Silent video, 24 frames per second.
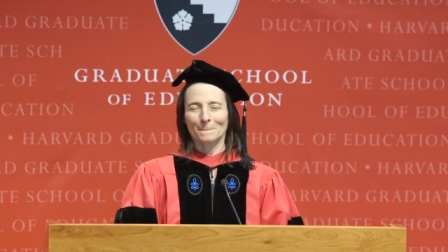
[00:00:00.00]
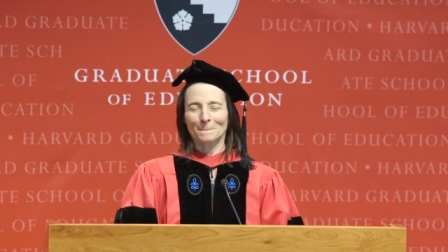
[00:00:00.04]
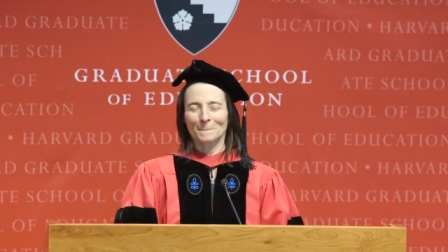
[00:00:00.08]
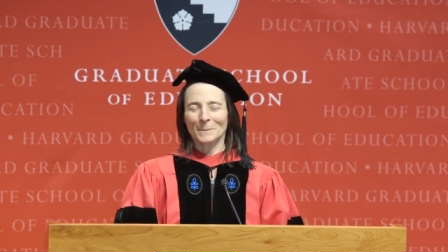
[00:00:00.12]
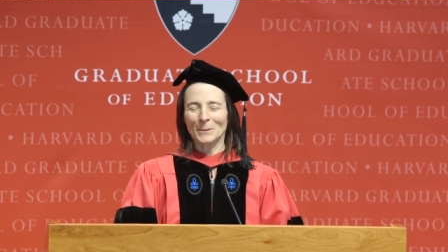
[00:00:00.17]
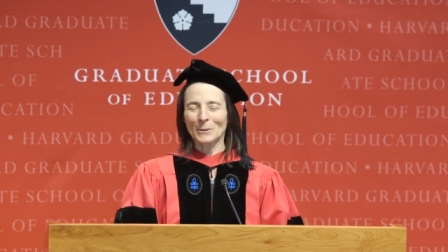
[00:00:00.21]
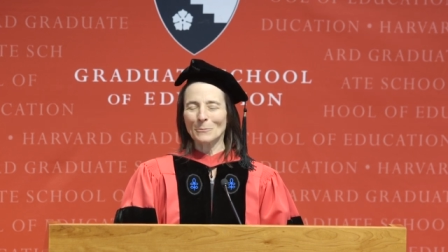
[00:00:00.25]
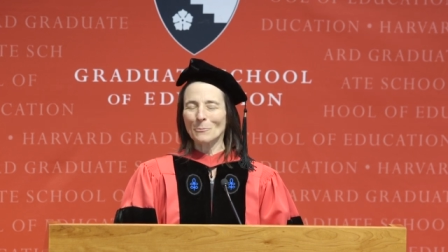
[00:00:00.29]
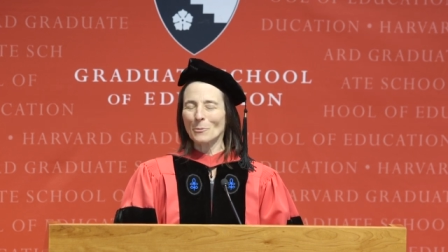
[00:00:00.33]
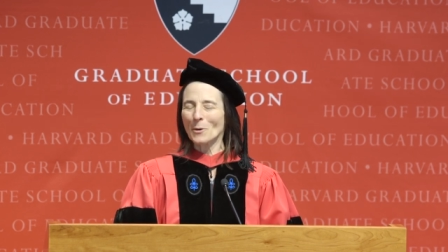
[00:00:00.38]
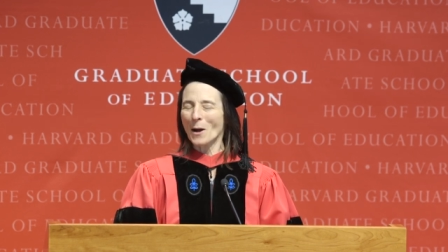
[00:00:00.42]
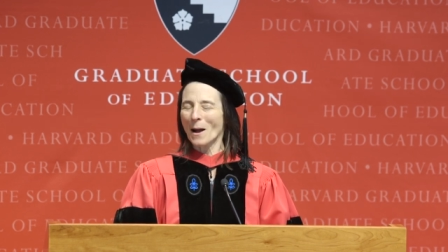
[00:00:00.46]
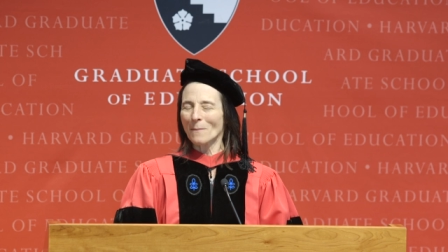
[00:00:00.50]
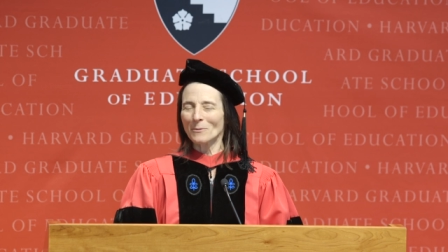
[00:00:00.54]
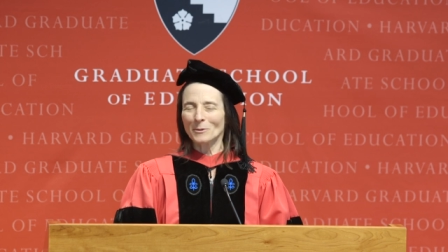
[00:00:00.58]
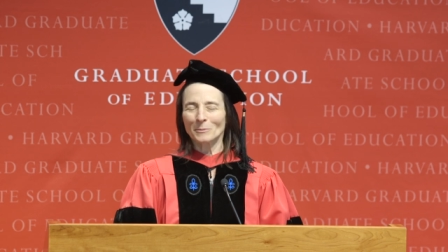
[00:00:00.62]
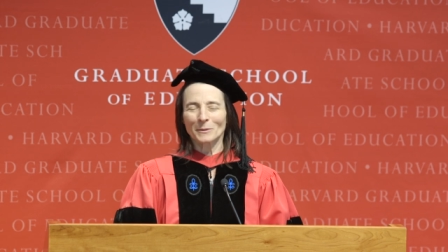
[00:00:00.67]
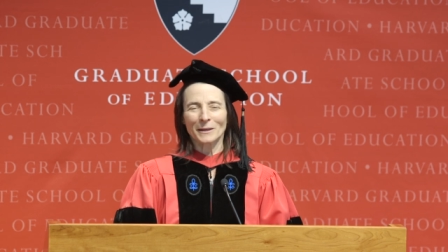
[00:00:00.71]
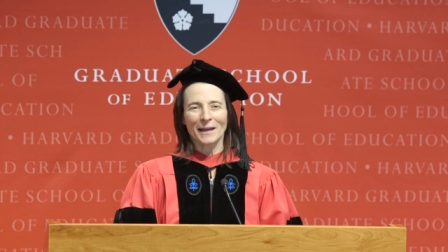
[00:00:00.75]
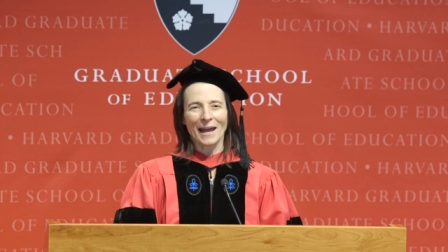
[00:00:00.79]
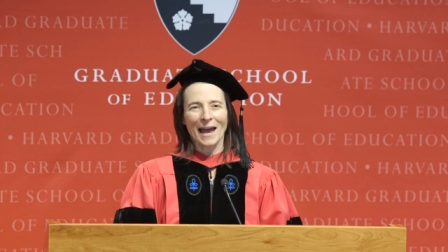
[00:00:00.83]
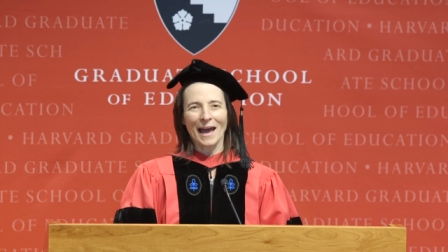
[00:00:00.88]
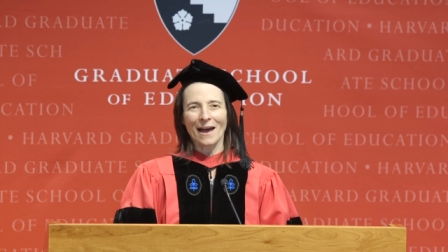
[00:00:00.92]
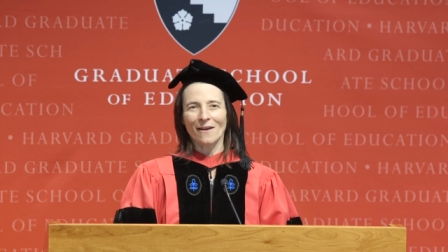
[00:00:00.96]
You
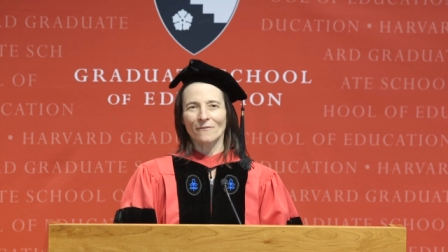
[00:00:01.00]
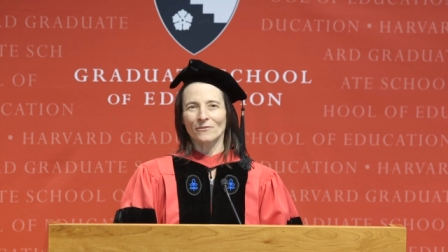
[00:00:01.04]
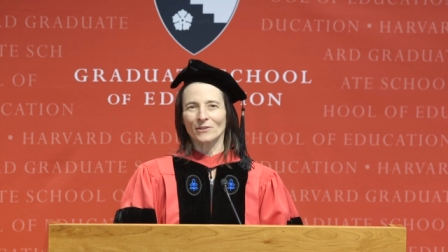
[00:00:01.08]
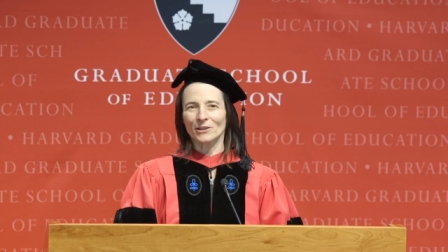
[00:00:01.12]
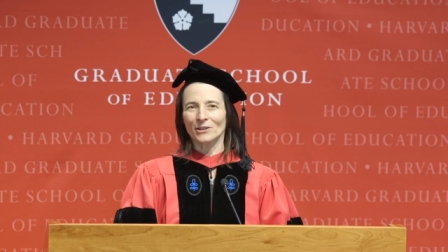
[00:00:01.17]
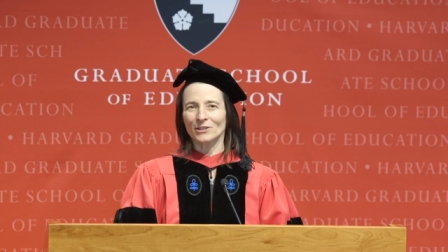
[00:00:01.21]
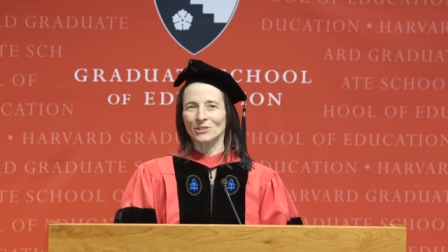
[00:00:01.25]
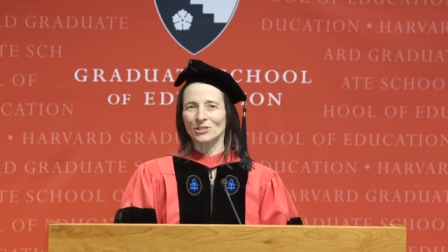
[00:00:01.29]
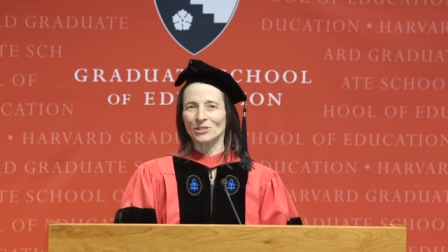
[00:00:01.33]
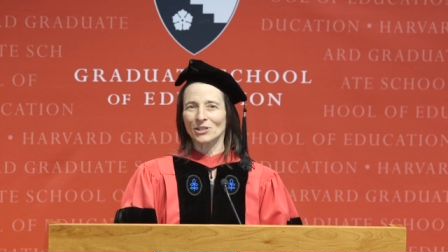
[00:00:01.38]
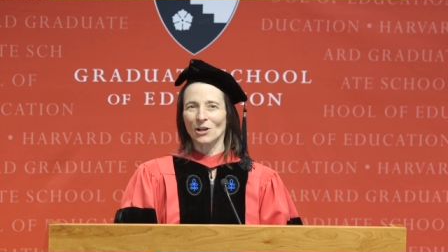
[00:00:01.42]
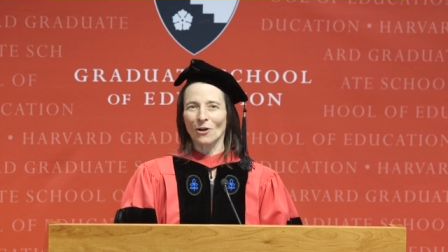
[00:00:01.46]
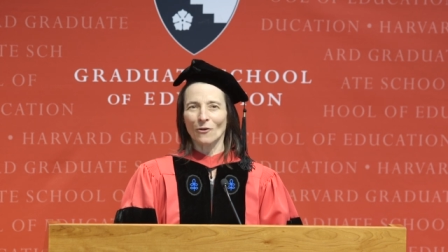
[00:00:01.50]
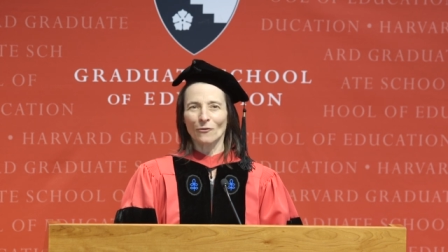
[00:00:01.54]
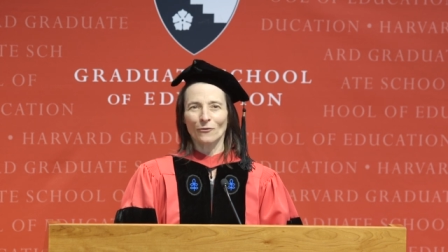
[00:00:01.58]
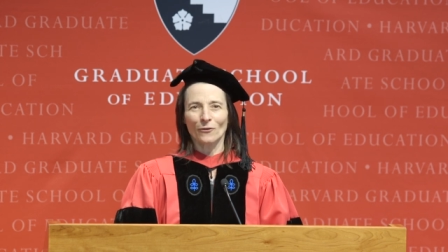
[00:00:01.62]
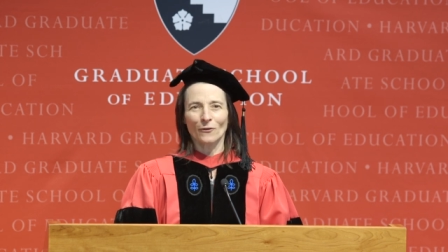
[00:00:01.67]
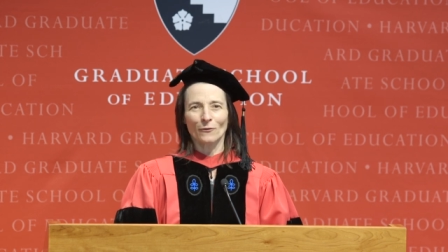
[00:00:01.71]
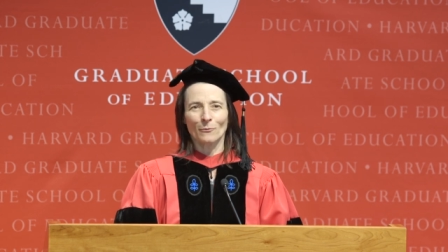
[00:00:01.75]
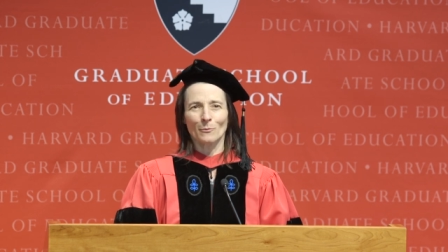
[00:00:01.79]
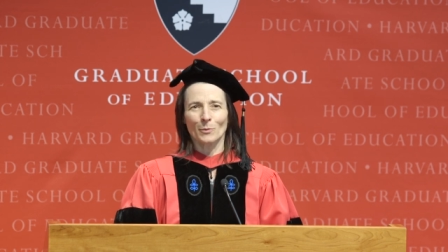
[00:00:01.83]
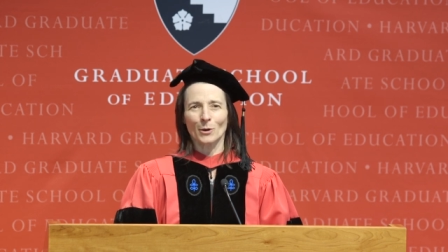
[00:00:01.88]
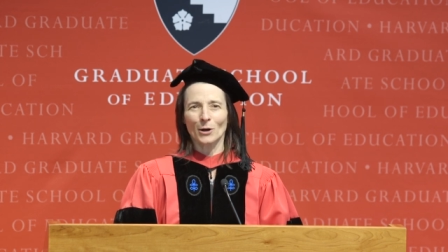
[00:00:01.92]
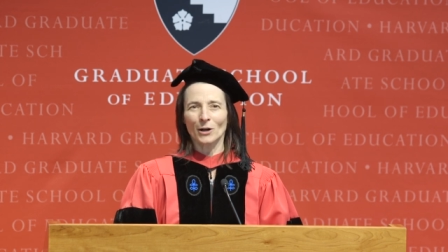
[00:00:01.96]
probably have a shelf
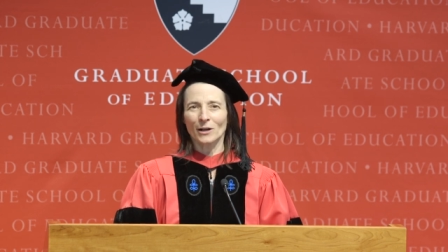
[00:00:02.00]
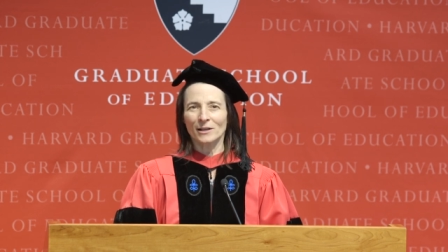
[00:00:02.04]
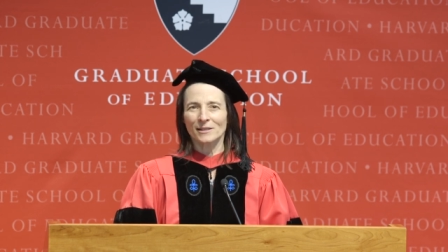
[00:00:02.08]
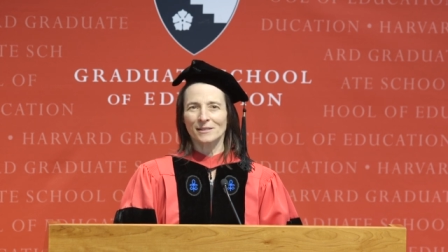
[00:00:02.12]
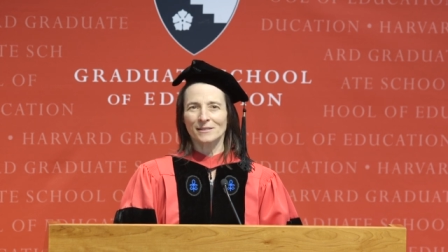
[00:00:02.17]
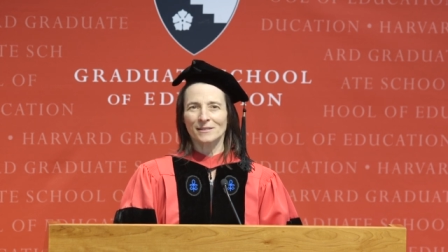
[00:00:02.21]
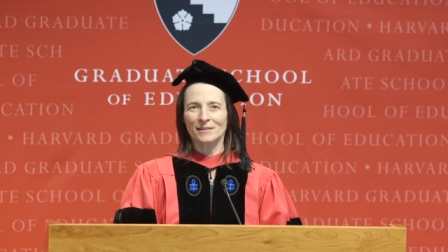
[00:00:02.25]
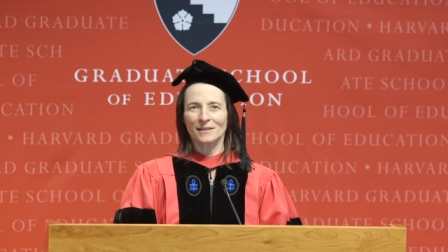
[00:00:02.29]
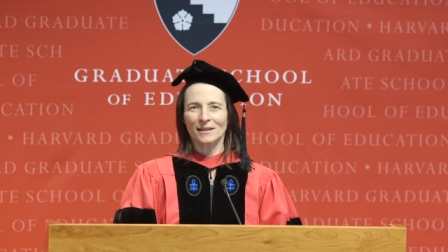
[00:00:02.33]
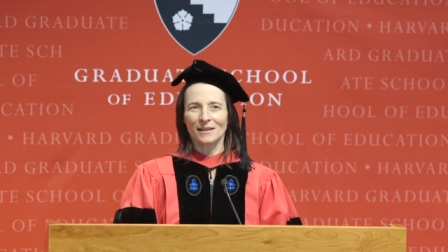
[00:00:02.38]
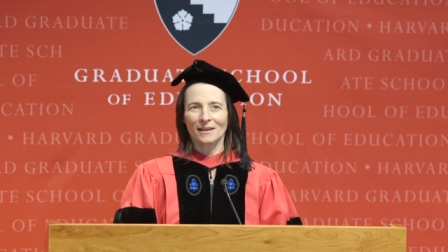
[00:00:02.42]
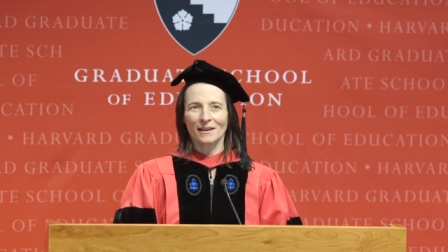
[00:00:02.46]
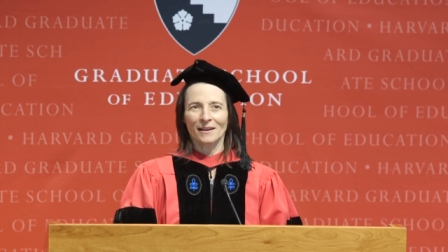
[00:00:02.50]
of books,